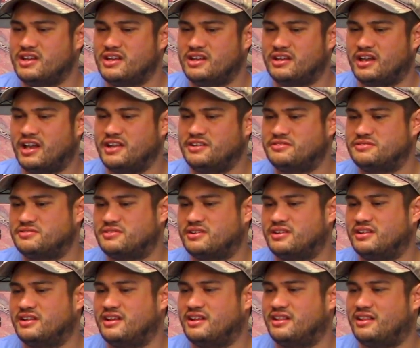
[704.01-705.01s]
Mm-hmm.
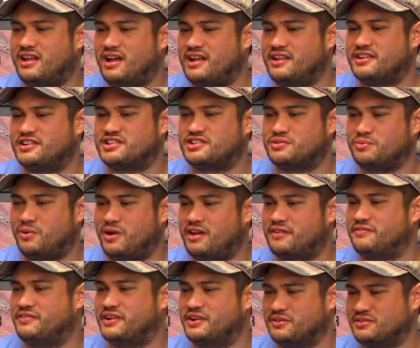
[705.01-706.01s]
Interestingly, a lot of the
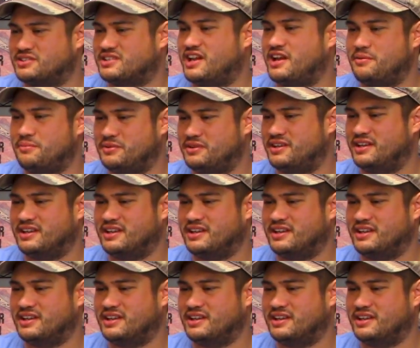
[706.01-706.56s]
SWAT figures came with